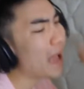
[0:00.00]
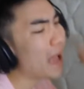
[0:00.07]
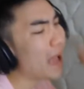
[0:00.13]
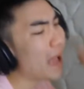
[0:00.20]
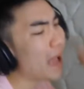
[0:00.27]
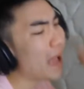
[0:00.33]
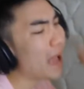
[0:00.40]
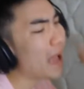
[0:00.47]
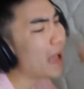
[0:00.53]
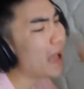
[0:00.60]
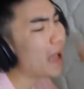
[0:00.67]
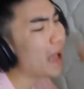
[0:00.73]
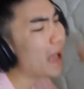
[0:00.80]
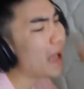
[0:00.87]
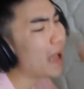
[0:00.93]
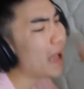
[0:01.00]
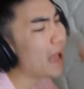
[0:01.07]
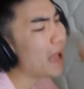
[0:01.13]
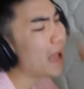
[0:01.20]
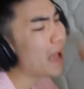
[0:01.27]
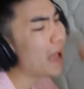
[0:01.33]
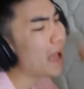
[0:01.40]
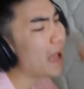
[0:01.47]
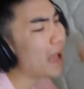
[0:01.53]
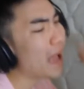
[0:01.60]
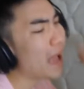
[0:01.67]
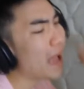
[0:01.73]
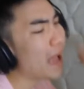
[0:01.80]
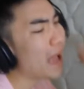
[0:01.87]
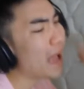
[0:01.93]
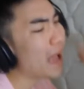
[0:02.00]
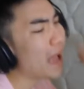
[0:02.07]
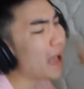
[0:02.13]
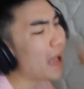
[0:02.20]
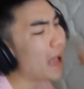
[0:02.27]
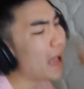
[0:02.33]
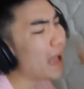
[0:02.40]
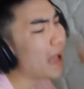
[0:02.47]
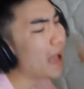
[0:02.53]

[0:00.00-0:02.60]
(not speaking)